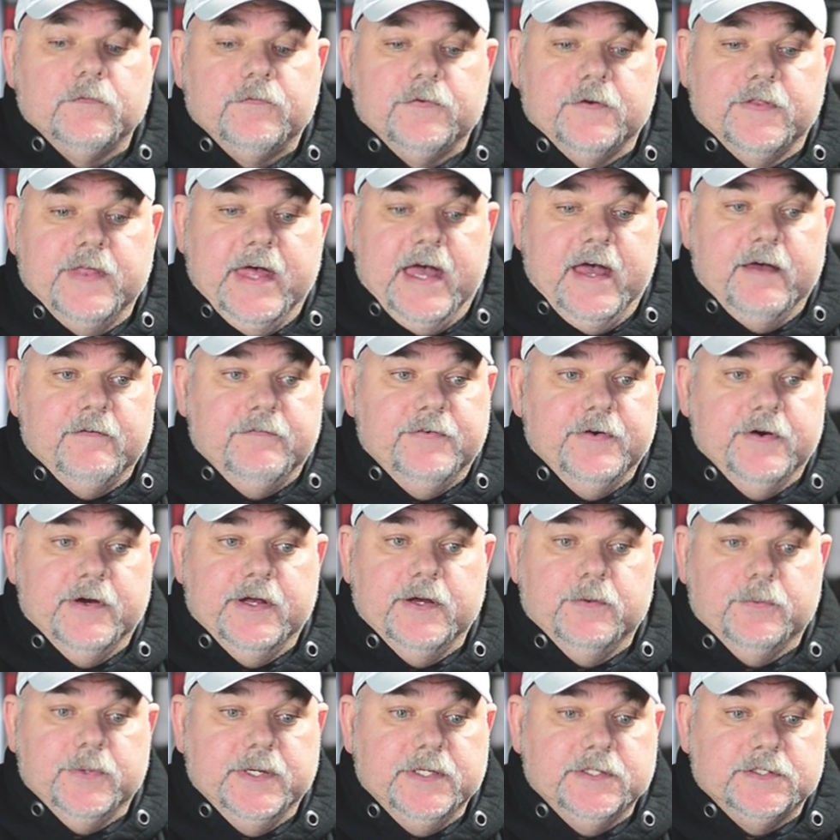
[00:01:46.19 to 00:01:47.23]
for that
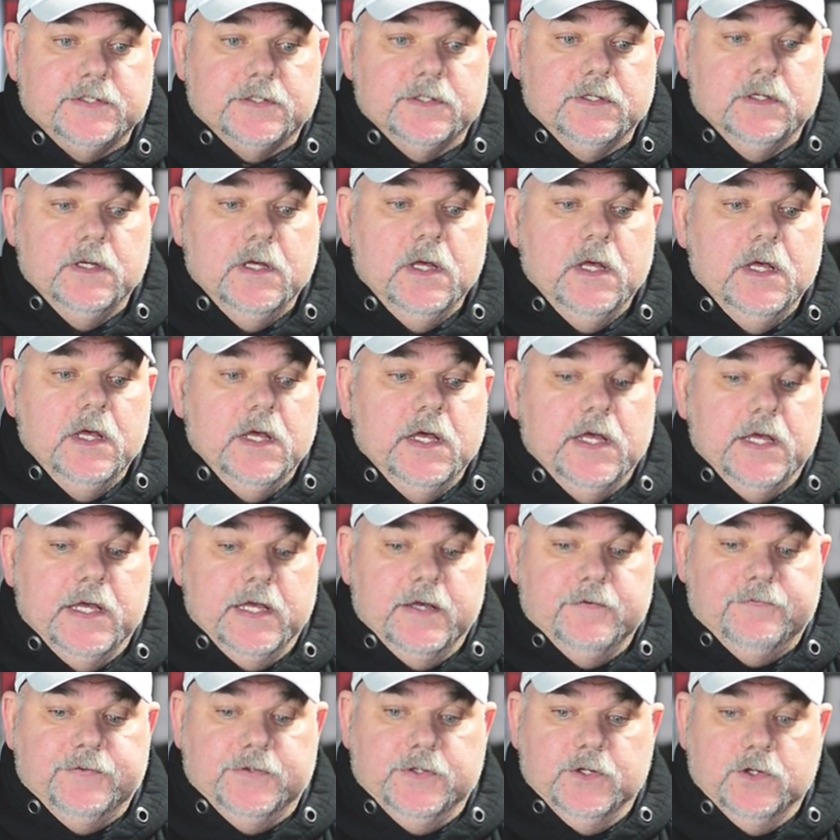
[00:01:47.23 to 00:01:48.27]
very reason.
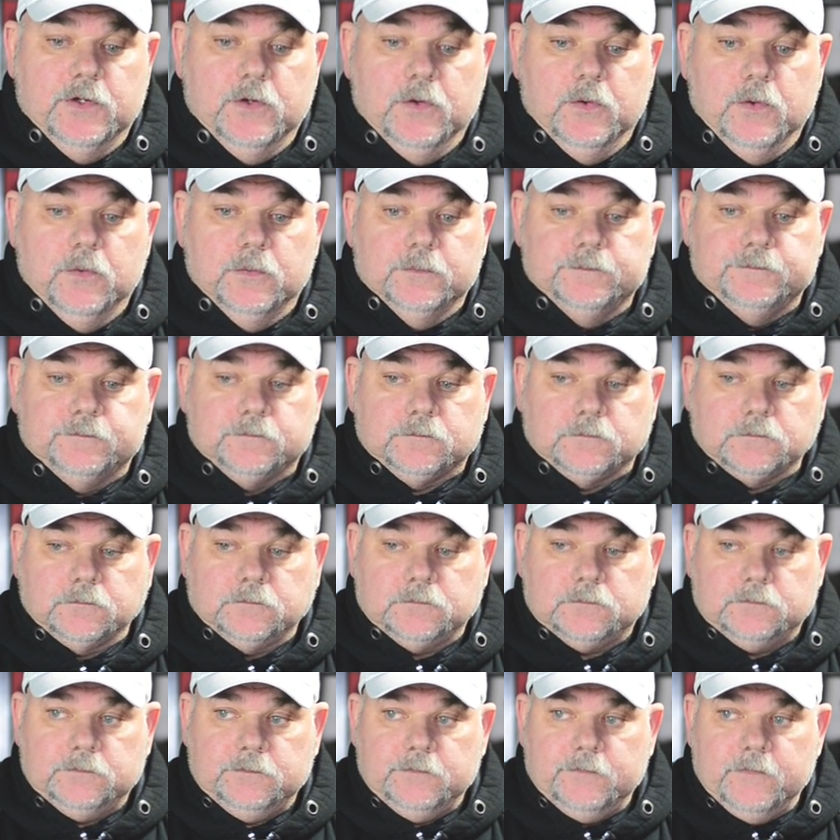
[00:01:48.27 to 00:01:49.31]
If your
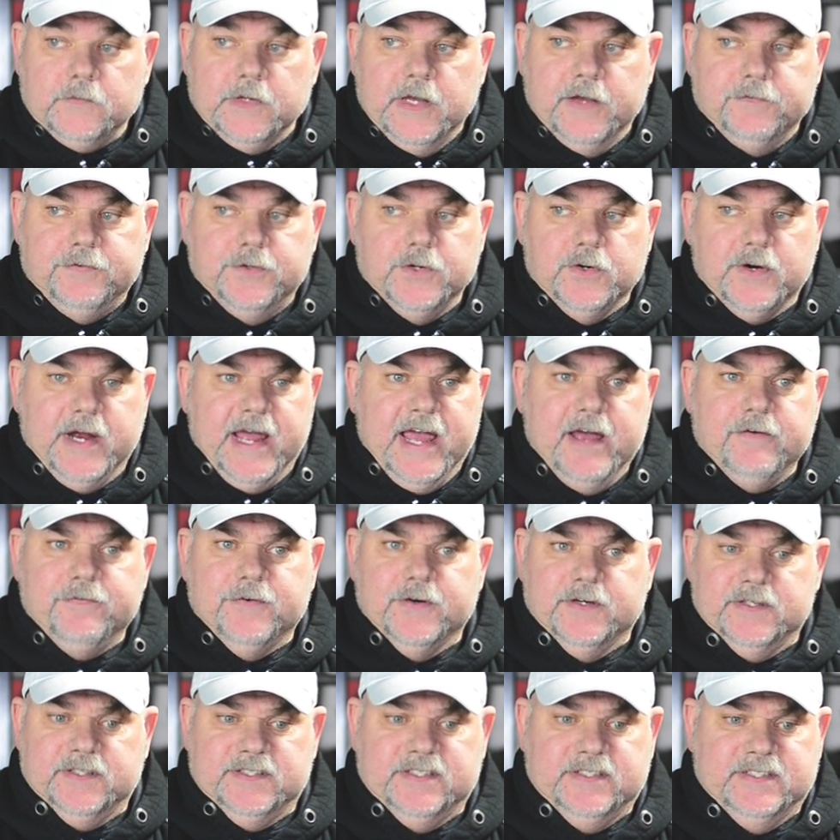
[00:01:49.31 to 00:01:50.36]

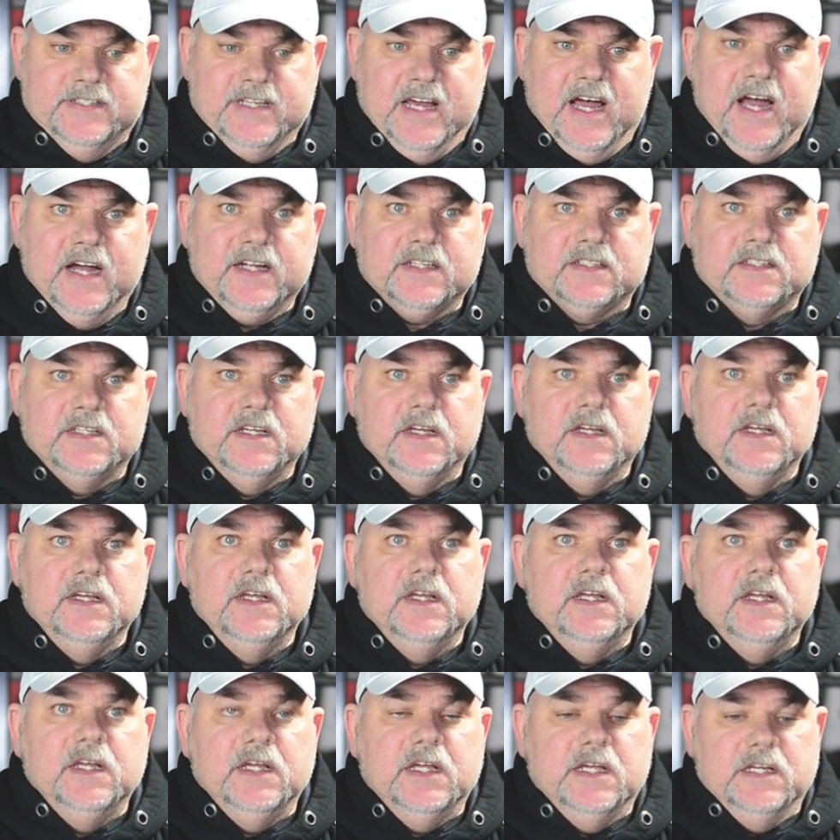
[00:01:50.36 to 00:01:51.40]
effort sucked
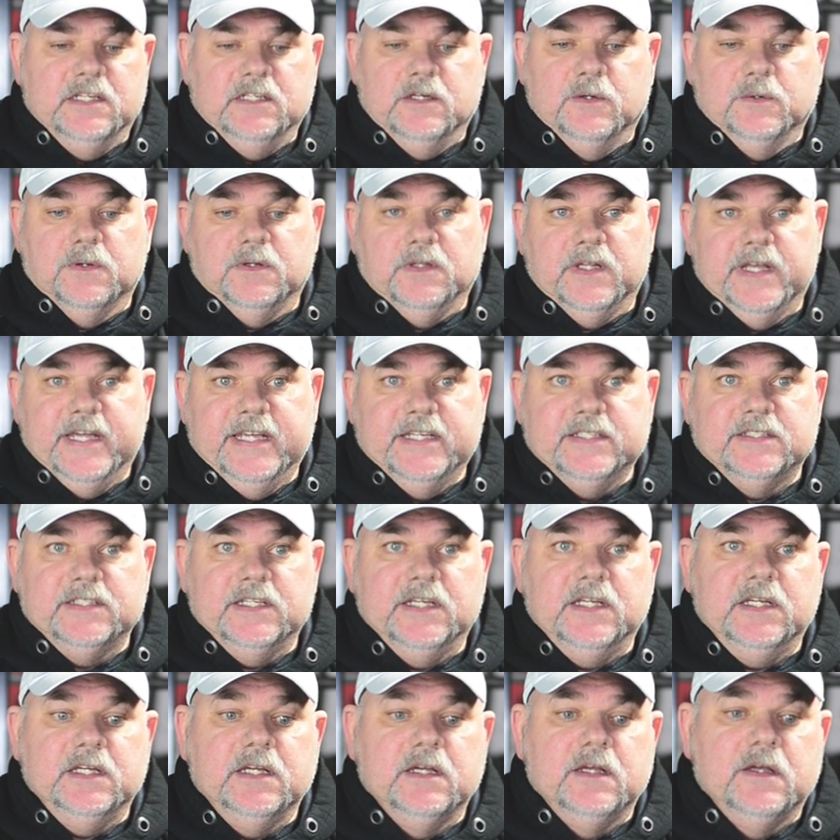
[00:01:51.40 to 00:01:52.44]
and you were
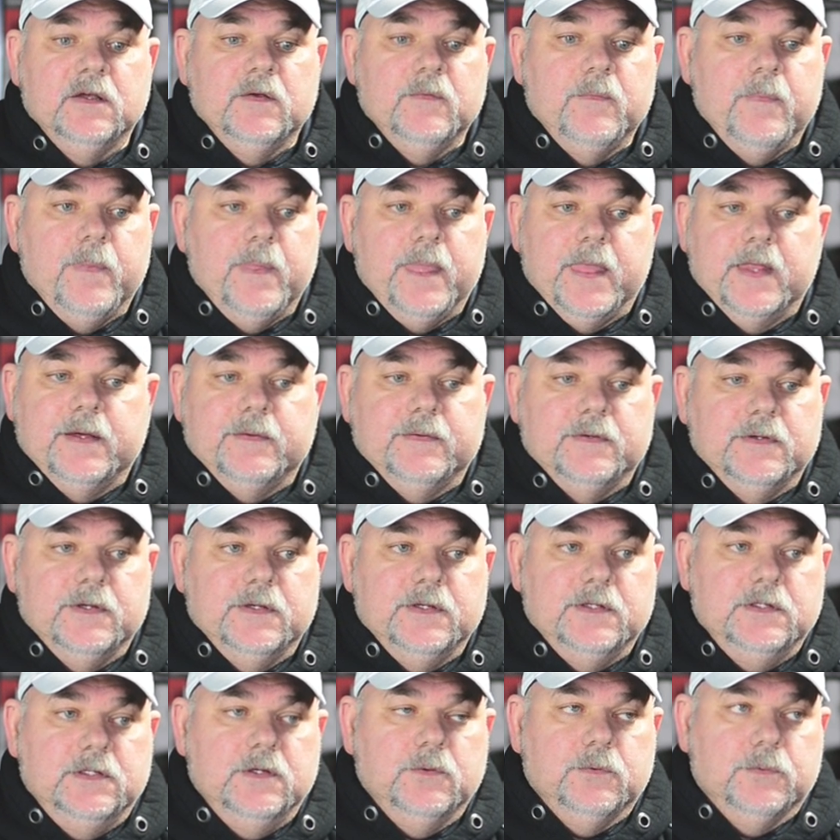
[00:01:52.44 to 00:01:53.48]
lazy,
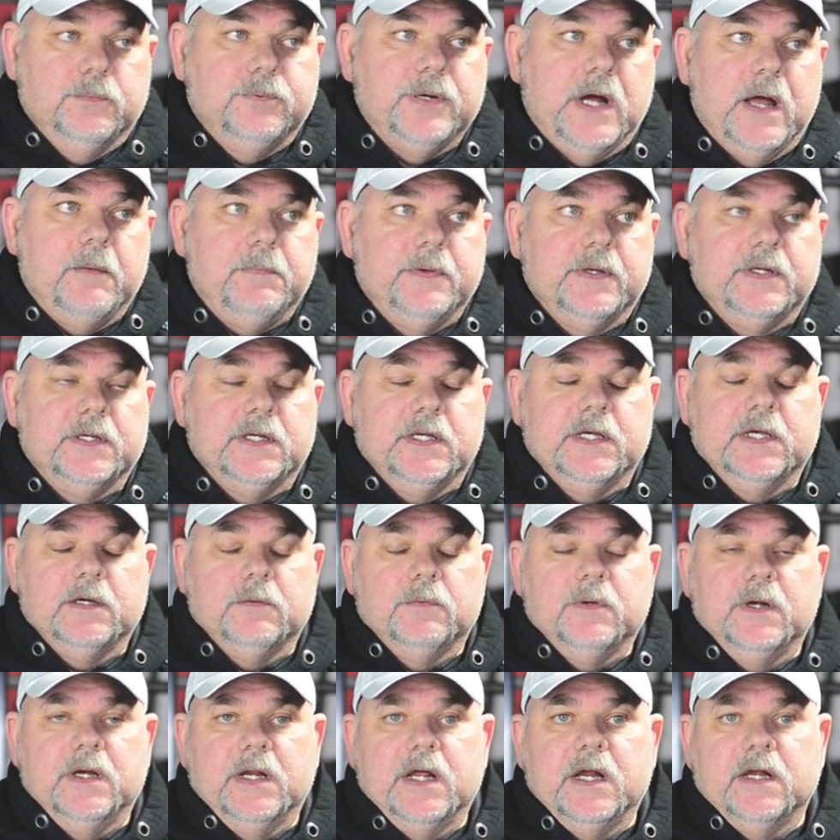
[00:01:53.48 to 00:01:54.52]
you were probably going to
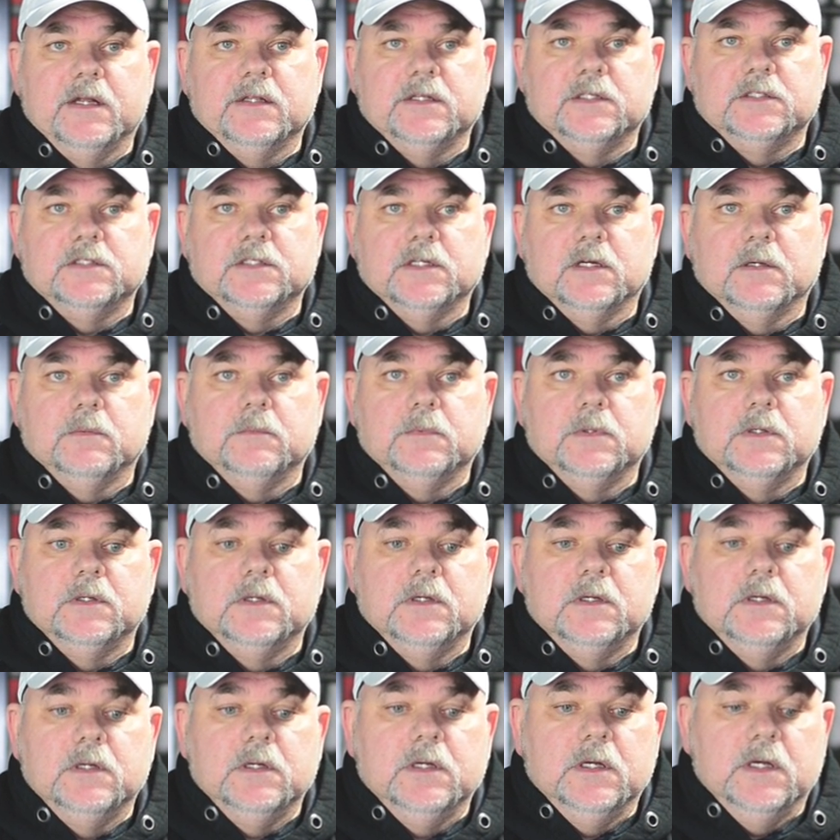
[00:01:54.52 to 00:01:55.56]
get run out of the gym.
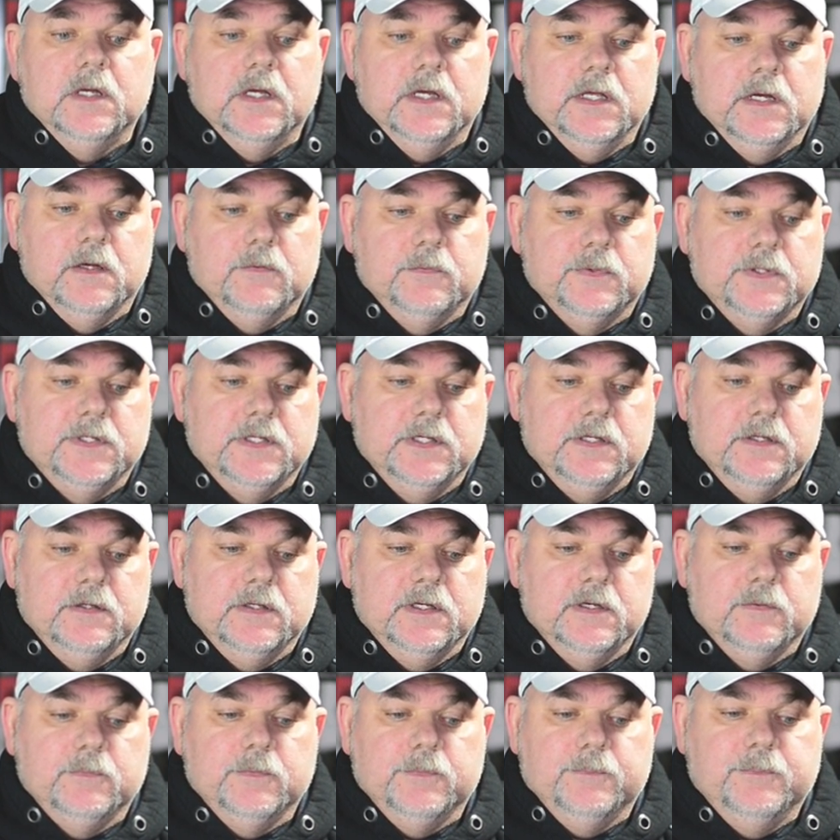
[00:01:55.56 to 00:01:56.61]
And it
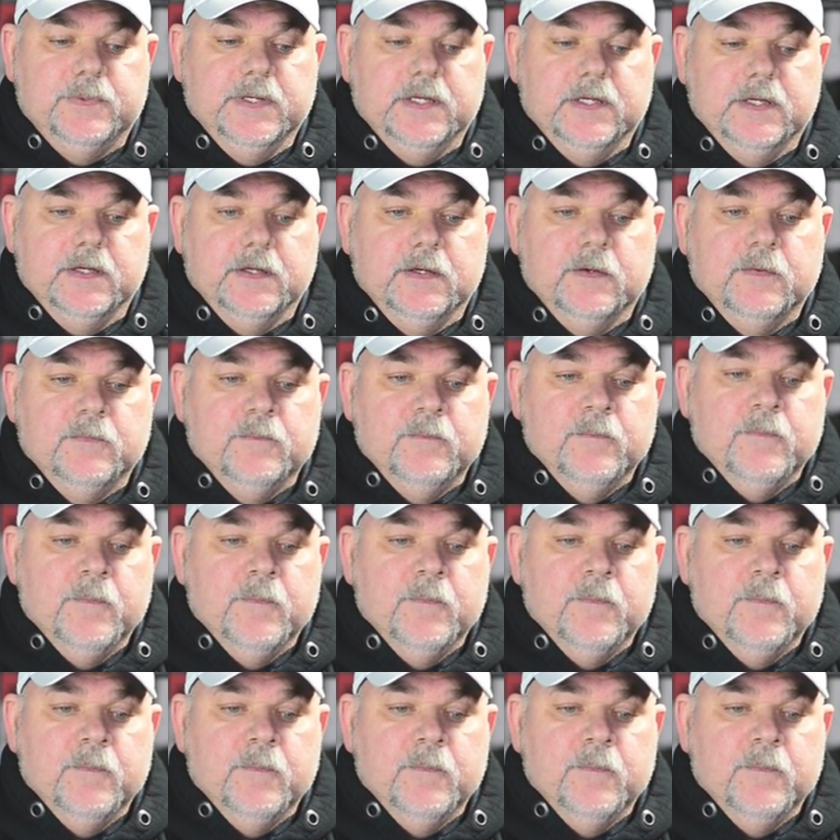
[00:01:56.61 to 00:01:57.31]
would be